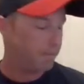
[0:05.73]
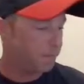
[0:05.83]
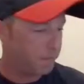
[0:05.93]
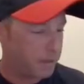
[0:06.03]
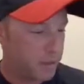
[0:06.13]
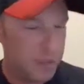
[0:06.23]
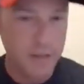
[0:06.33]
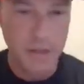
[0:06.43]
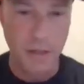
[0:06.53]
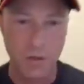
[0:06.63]
Let's get
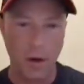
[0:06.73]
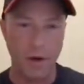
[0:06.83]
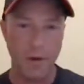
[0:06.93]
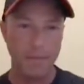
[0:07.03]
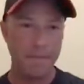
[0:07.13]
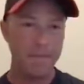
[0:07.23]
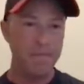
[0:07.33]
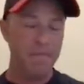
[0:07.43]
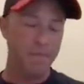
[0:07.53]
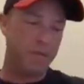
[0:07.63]
this thing started.
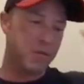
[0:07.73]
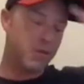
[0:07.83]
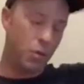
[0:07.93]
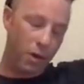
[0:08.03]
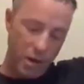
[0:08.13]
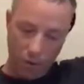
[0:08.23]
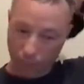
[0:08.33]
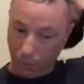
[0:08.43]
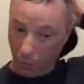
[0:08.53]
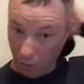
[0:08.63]
So we're
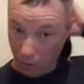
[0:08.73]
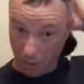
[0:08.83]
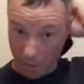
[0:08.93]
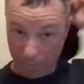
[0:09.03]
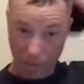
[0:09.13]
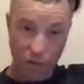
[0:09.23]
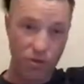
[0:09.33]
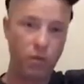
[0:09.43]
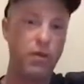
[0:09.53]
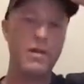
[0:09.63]
here for
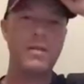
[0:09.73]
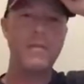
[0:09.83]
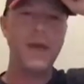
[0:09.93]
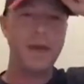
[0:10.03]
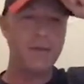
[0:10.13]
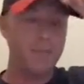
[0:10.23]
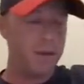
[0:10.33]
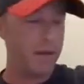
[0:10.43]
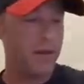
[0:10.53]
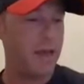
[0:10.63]
operational risk
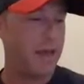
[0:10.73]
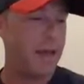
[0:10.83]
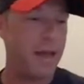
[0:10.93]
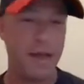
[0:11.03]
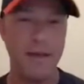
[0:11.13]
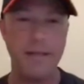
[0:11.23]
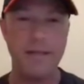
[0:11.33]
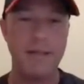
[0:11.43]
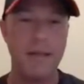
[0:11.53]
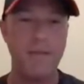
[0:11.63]
management and
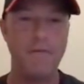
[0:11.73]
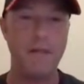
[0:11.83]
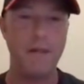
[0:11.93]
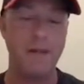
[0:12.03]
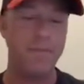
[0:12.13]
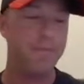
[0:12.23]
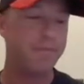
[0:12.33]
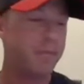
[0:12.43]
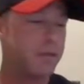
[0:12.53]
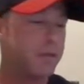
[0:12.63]
safety.
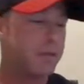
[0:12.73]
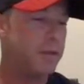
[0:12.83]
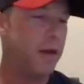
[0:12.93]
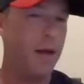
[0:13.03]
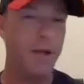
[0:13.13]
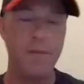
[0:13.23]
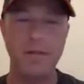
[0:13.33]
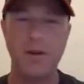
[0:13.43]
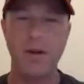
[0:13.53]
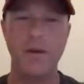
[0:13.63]
Let me
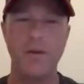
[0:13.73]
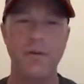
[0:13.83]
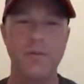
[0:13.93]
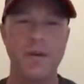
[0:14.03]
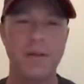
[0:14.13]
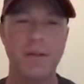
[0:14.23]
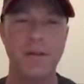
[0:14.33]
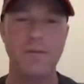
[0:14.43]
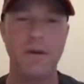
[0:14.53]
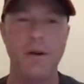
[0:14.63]
start introducing
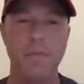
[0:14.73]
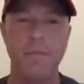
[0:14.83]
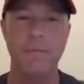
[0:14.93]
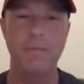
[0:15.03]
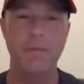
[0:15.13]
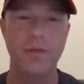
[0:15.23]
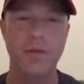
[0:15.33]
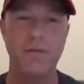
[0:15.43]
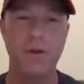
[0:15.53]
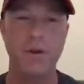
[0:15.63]
myself. I'm
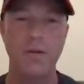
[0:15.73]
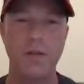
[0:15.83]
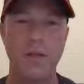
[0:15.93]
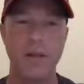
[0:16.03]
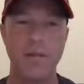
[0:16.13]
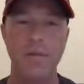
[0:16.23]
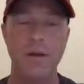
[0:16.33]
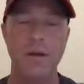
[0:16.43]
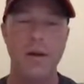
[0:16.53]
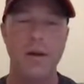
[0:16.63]
Chief Carson Gillum.
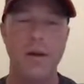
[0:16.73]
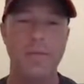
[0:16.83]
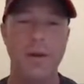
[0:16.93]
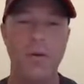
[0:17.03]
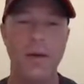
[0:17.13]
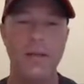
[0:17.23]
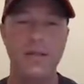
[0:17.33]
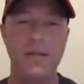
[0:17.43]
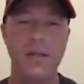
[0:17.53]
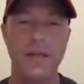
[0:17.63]
I'm the
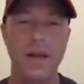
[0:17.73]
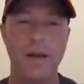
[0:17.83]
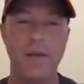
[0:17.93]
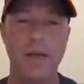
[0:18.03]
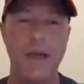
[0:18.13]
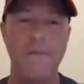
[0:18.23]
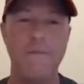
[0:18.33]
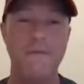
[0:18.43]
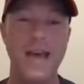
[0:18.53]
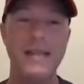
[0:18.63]
OIC of
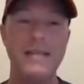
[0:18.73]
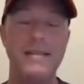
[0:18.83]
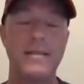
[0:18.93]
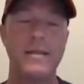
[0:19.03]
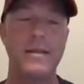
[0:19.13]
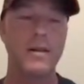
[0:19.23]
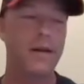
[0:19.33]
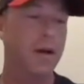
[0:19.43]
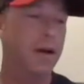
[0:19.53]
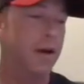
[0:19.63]
Ant Venice.
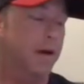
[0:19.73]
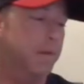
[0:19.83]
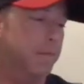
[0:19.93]
I